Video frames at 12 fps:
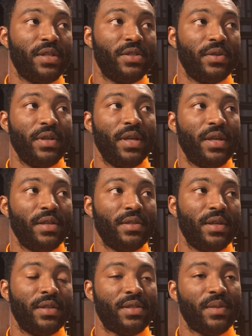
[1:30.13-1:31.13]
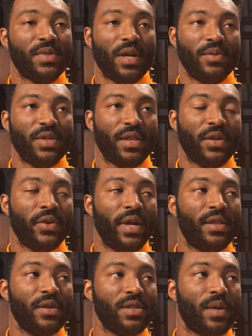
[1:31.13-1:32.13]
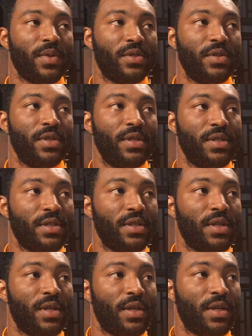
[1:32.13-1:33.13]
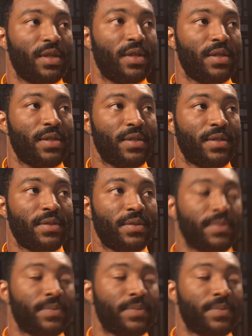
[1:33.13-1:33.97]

that you can get. And sometimes you have to create those opportunities. Micah, do